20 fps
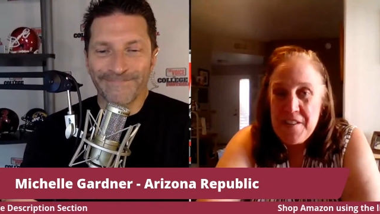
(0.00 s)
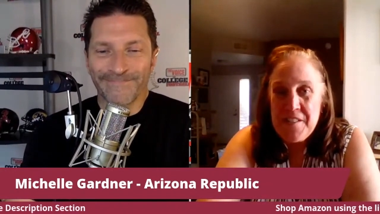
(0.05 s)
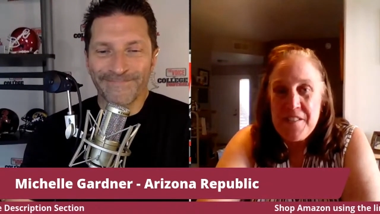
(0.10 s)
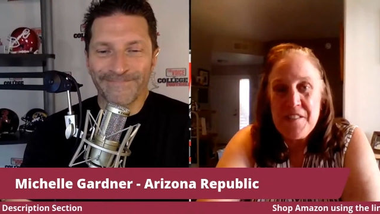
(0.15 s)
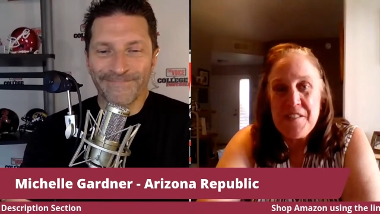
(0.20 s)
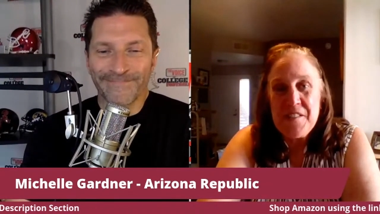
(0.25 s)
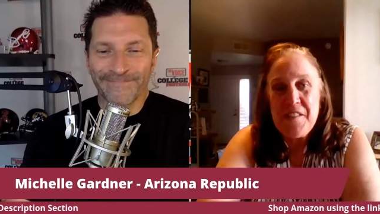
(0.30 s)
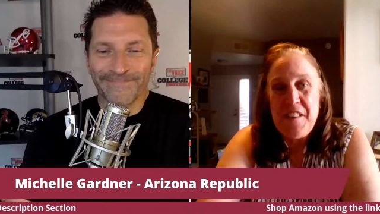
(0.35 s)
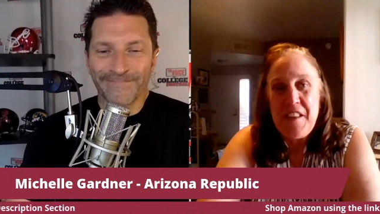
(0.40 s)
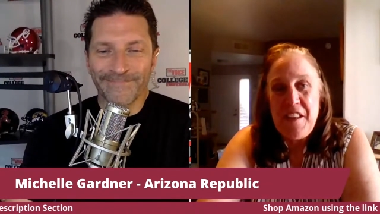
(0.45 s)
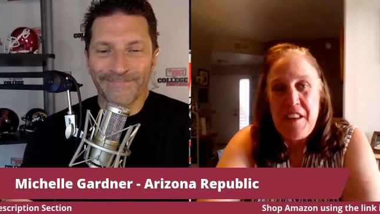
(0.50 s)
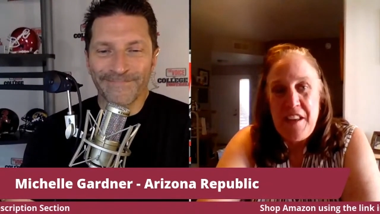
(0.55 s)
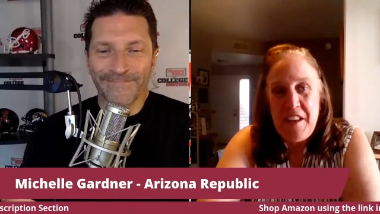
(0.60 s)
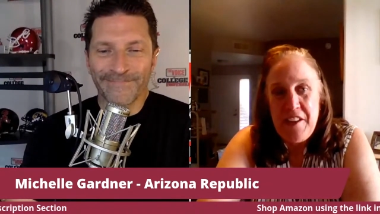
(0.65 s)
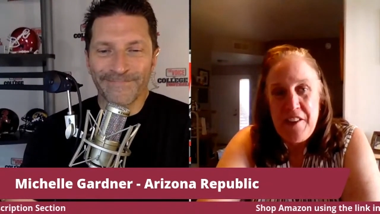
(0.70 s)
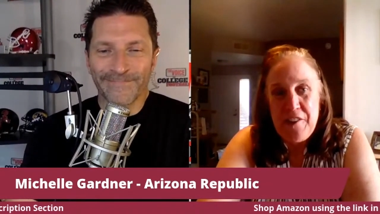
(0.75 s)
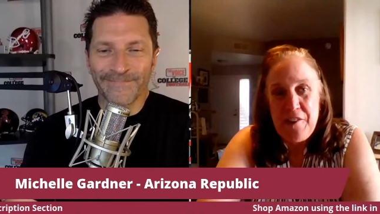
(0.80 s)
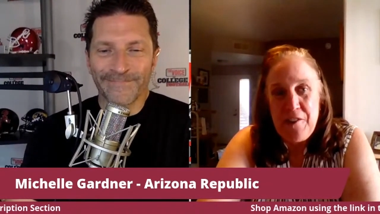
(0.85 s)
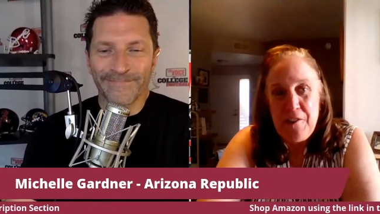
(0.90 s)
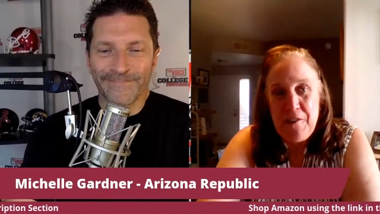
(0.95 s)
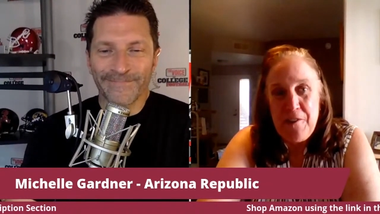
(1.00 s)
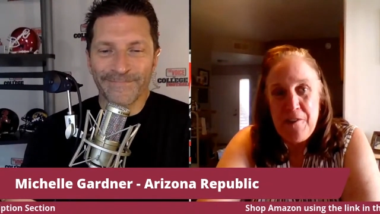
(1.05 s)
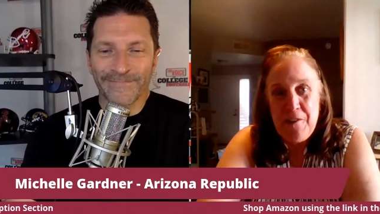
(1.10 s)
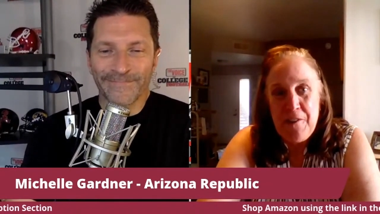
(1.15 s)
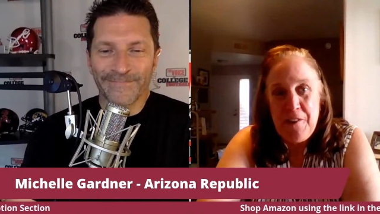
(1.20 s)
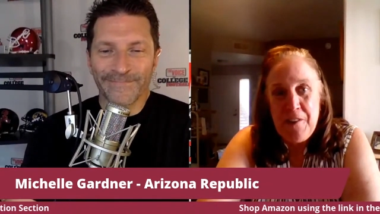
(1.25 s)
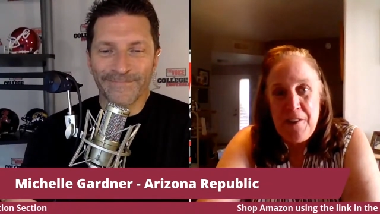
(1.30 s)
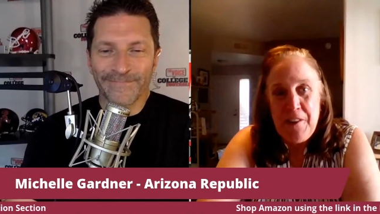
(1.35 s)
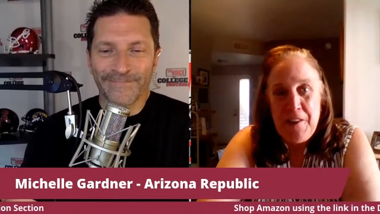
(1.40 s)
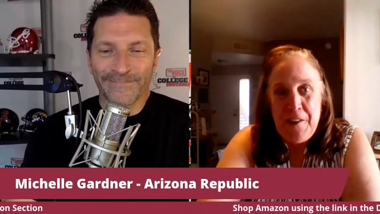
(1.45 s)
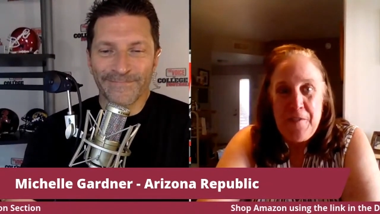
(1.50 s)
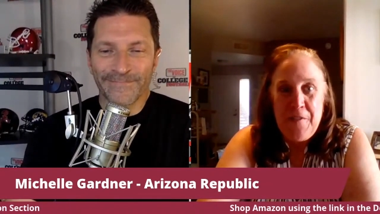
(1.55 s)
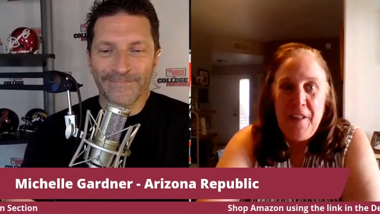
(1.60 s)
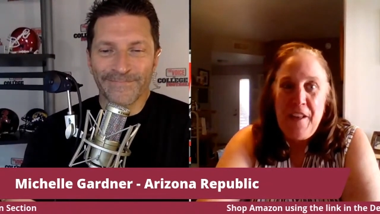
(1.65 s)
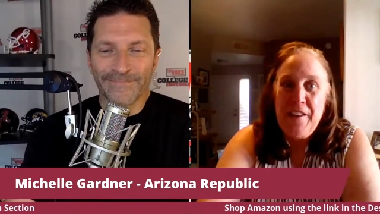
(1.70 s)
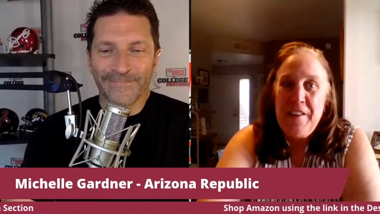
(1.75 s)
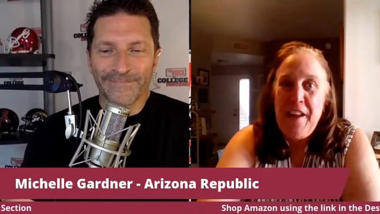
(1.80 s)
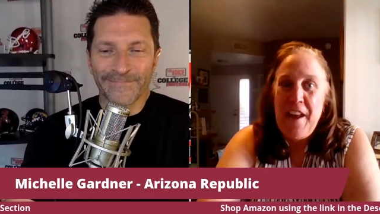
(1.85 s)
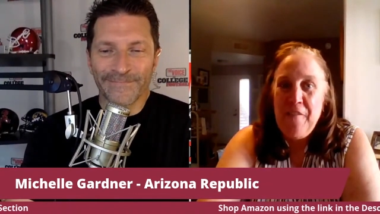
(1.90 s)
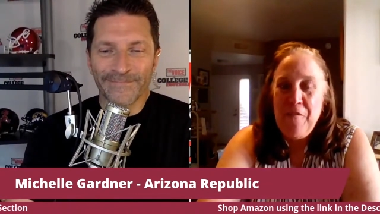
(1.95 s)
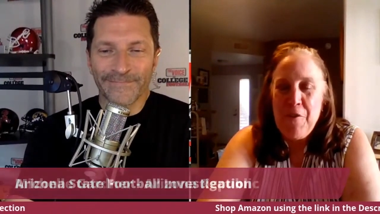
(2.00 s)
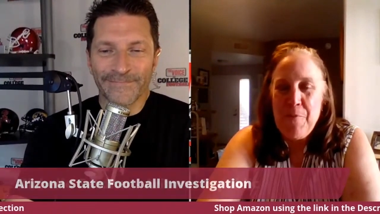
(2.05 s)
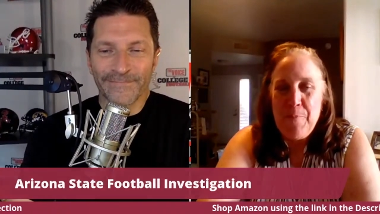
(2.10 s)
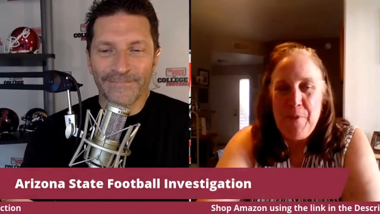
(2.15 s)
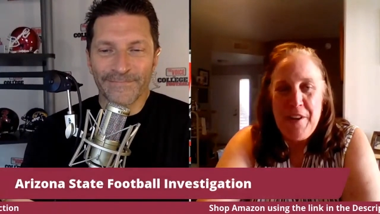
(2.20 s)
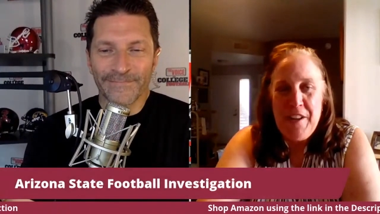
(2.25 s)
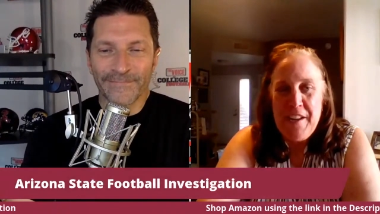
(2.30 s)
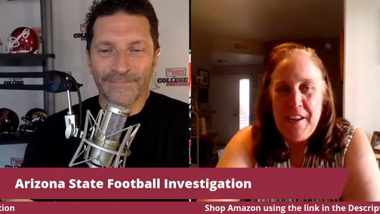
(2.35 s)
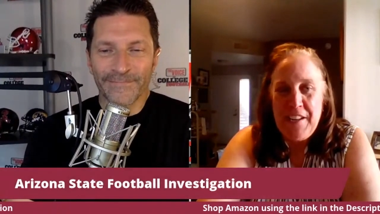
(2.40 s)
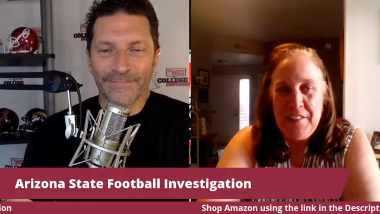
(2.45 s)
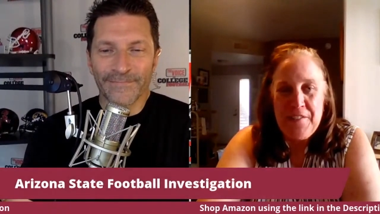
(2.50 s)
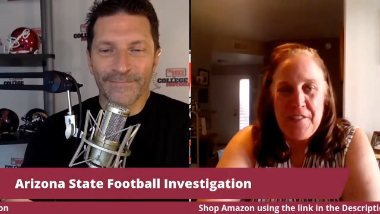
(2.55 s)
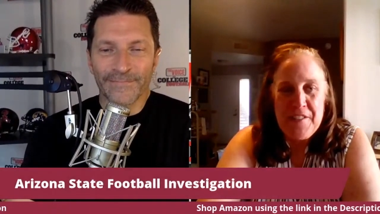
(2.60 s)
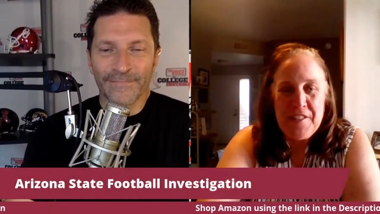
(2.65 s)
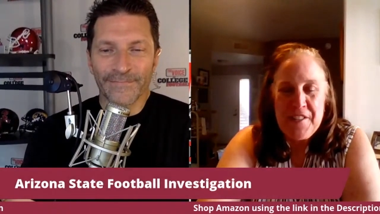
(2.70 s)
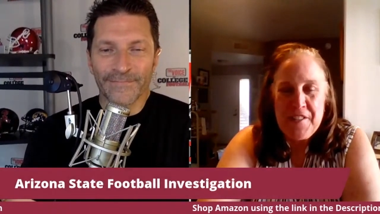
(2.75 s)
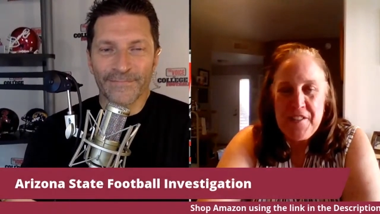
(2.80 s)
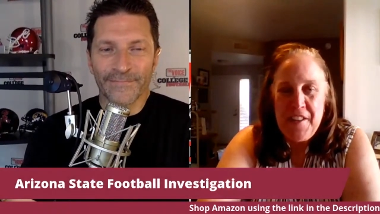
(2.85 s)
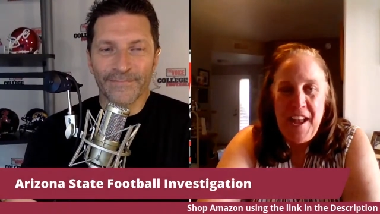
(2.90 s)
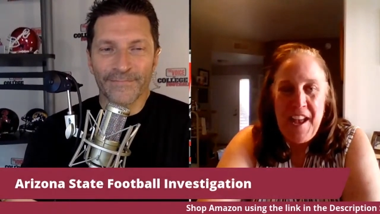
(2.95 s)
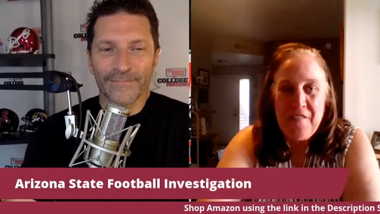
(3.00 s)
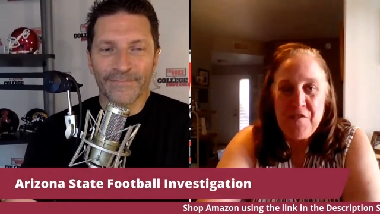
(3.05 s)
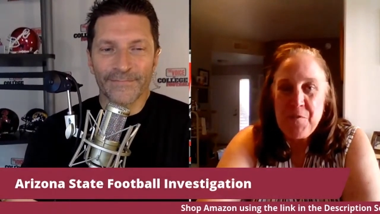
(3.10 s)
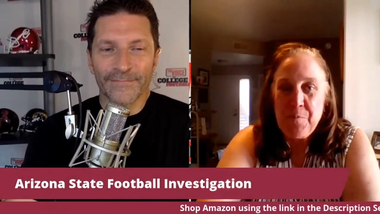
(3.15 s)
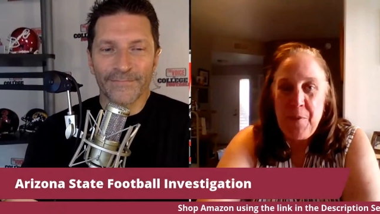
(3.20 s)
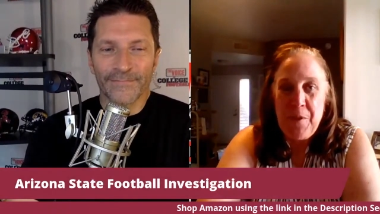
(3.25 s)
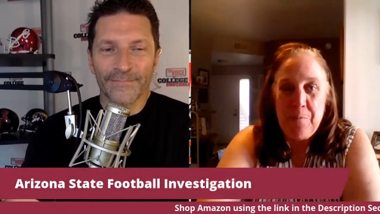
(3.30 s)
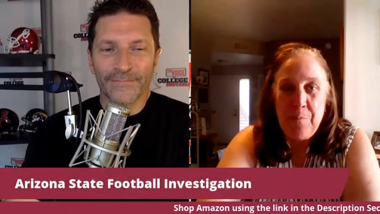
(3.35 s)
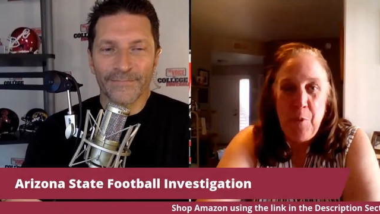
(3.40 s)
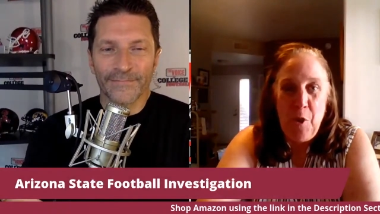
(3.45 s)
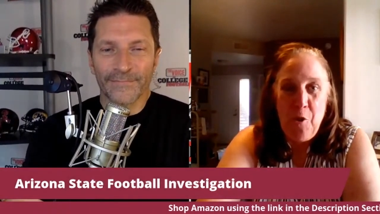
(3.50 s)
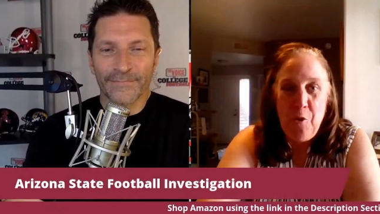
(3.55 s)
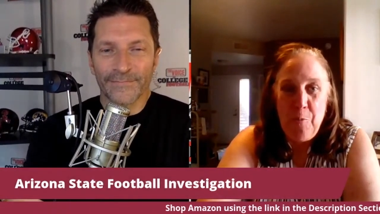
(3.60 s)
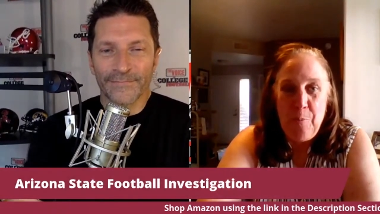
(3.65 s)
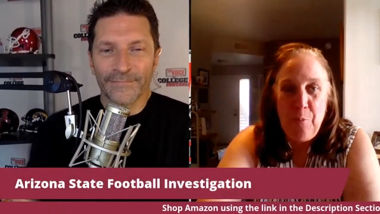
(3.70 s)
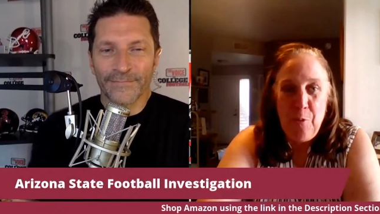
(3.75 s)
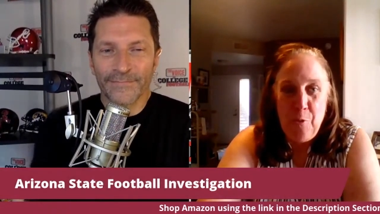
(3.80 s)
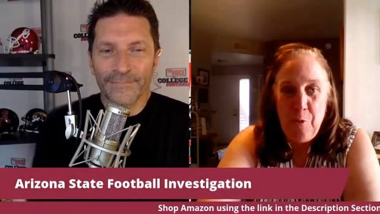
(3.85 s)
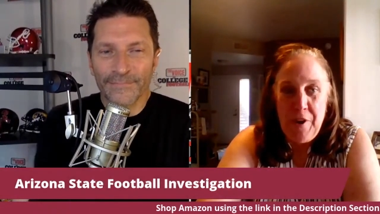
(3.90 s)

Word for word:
Speaker 1: This is the year that everybody on this staff's been po